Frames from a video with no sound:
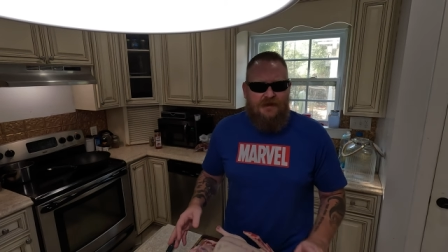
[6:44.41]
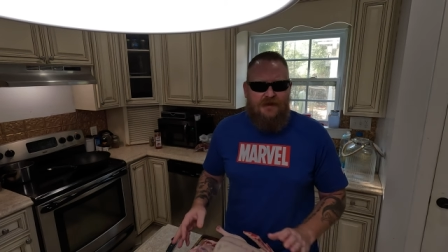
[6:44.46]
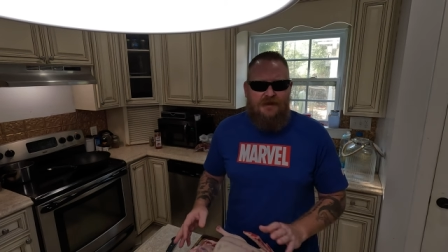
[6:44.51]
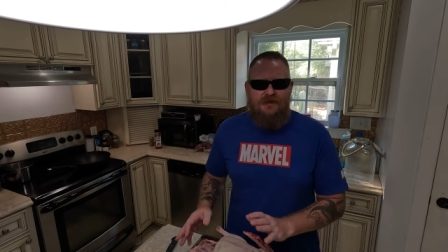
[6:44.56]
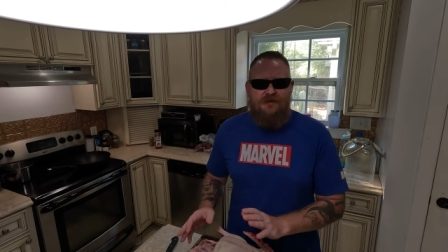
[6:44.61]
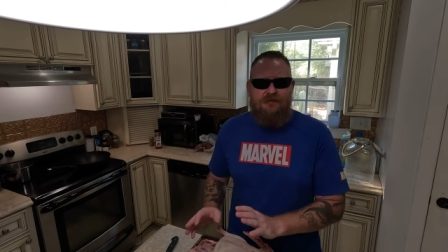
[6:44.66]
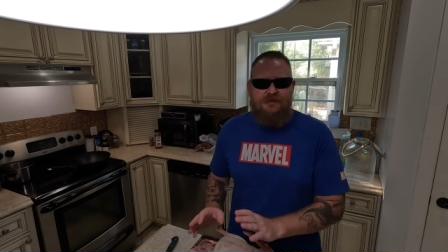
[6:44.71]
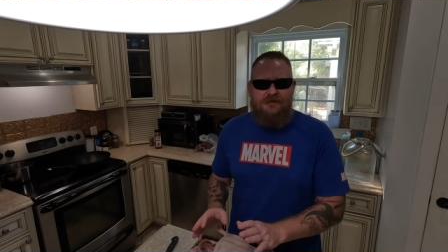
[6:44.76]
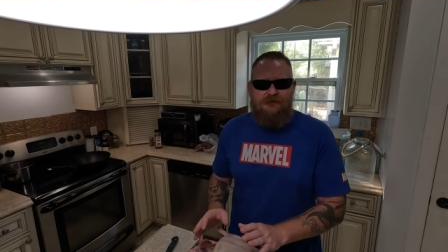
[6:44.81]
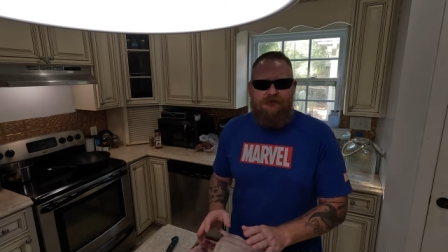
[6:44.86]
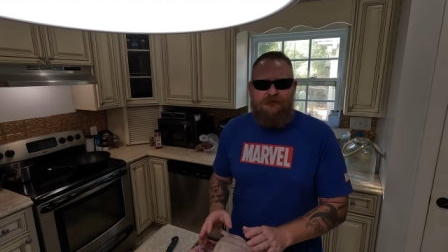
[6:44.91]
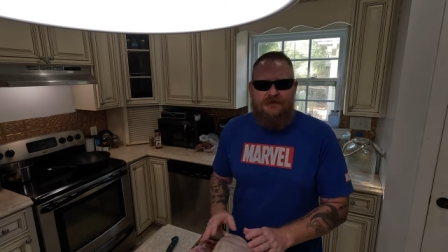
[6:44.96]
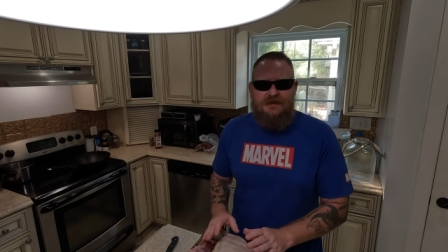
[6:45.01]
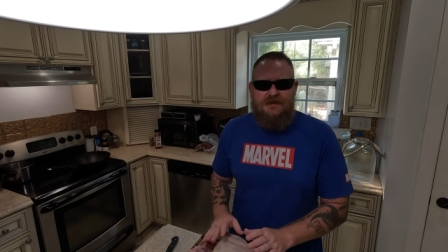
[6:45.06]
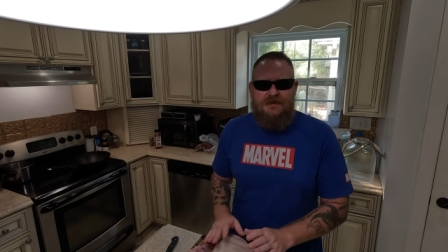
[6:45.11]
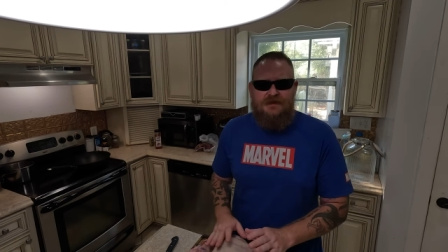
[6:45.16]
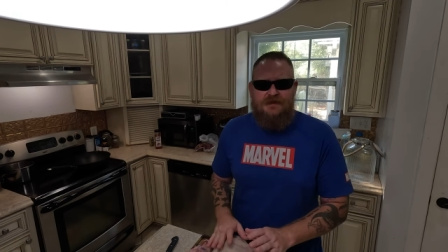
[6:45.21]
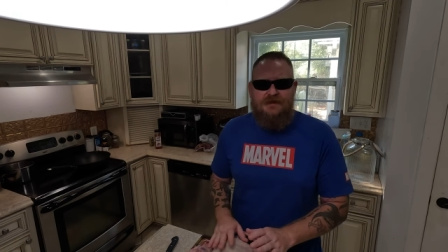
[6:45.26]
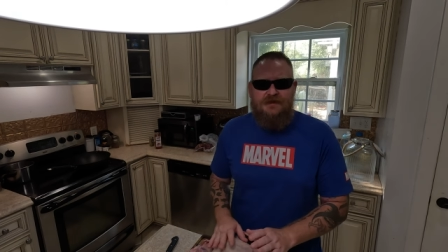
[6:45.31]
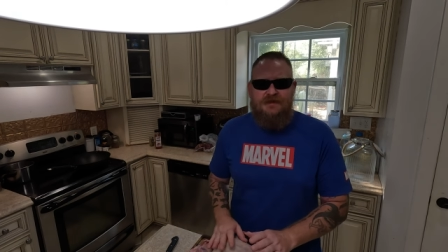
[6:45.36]
It'll be
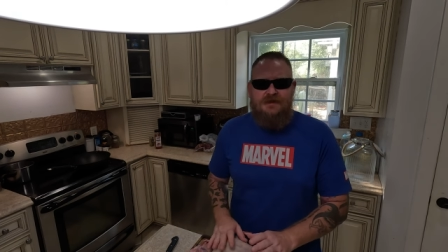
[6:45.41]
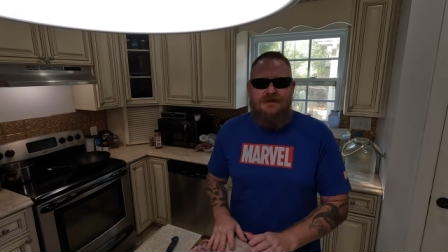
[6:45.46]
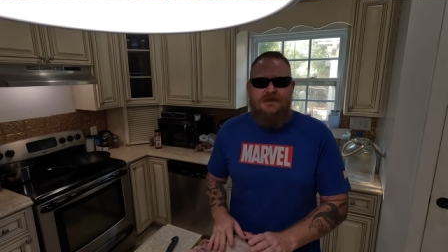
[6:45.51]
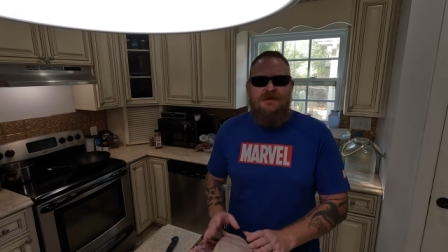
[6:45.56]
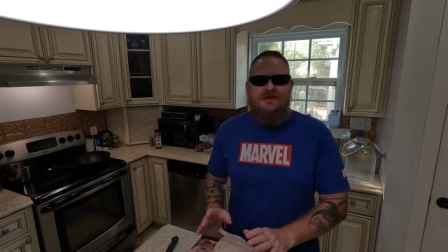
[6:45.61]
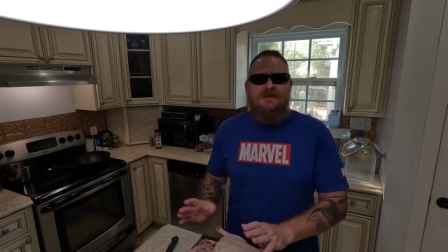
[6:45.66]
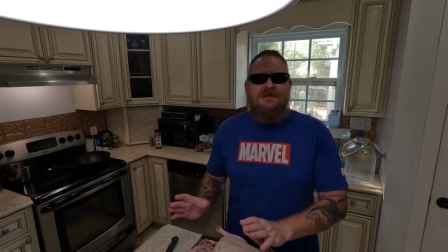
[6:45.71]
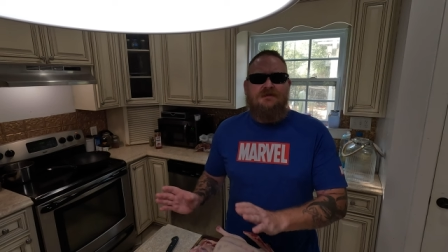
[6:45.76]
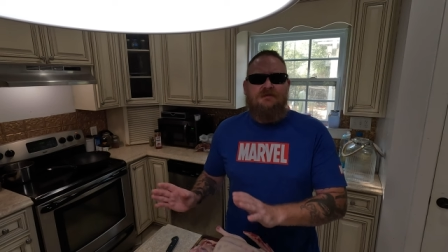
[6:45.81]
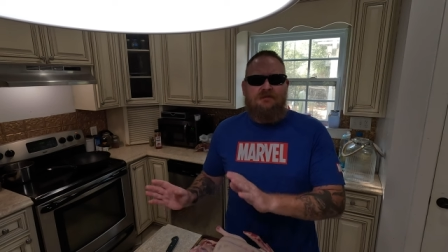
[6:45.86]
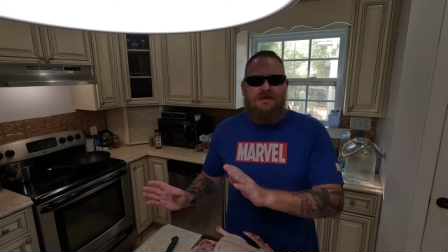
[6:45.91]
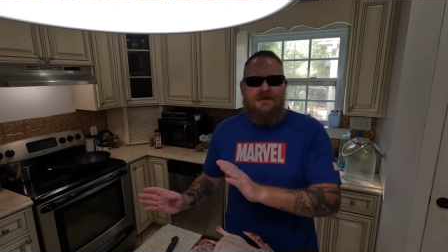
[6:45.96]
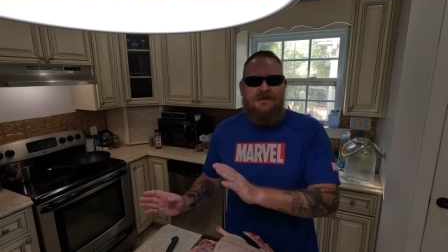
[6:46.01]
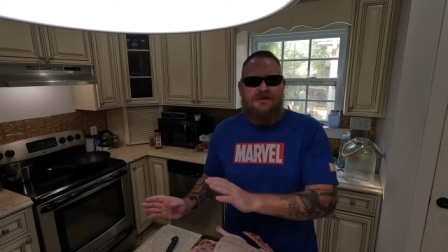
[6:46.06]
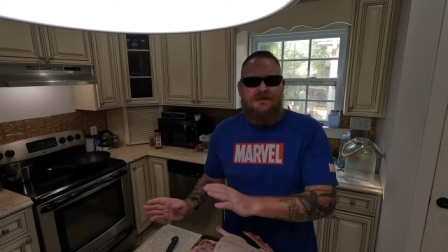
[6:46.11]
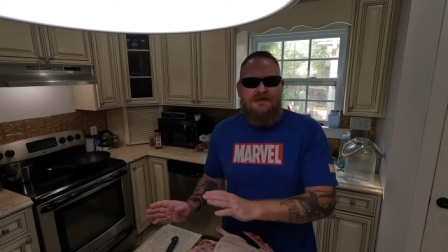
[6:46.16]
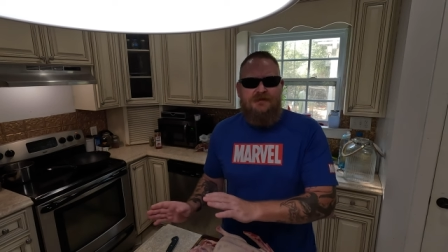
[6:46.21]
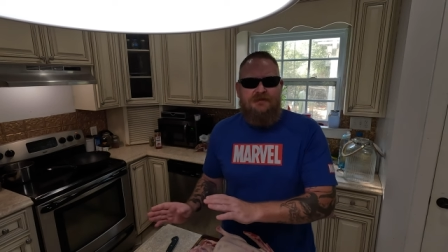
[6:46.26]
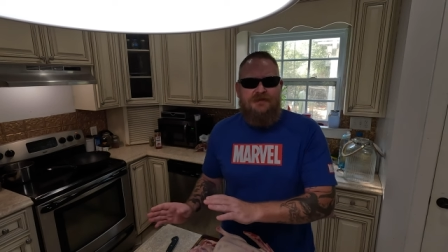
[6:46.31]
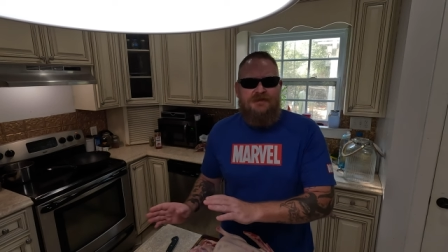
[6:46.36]
fine pick
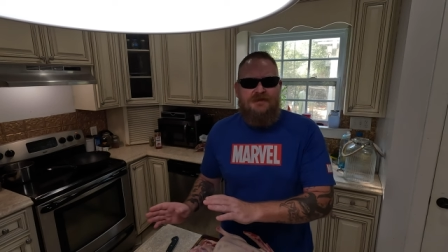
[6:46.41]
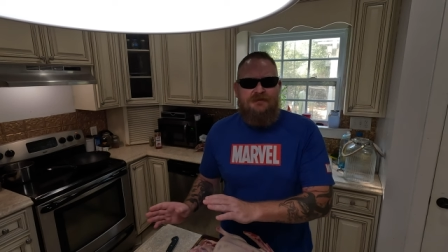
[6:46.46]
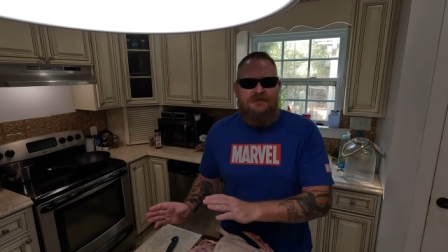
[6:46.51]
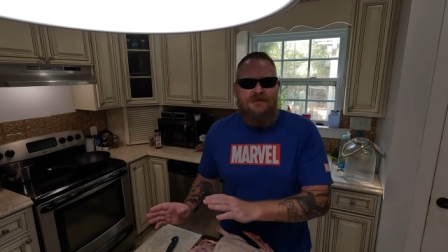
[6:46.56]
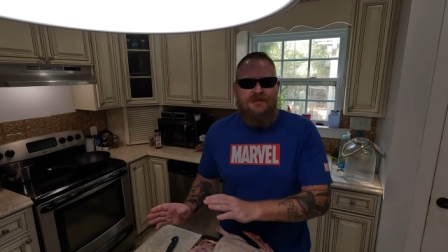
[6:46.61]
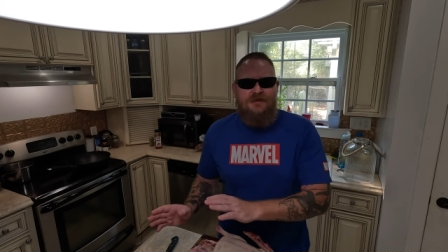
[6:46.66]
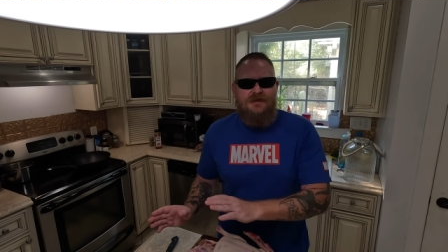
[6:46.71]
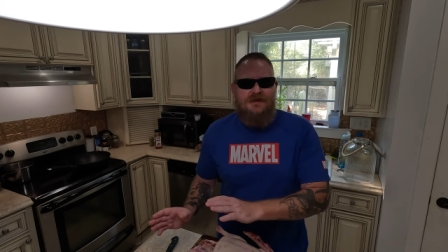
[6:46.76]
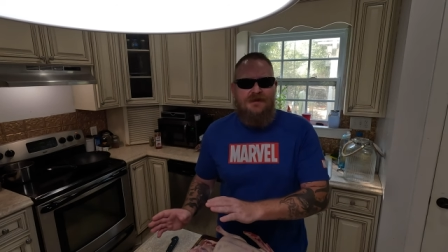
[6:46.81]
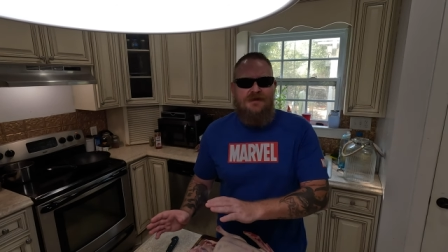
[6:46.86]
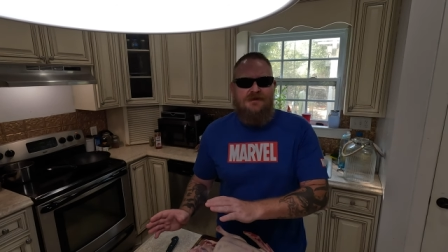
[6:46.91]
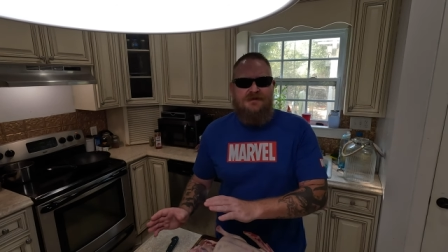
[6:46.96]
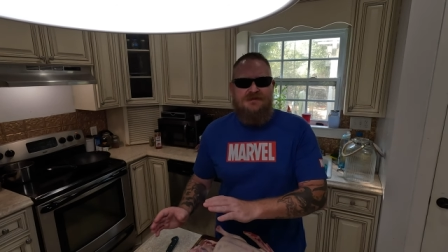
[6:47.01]
it up in the morning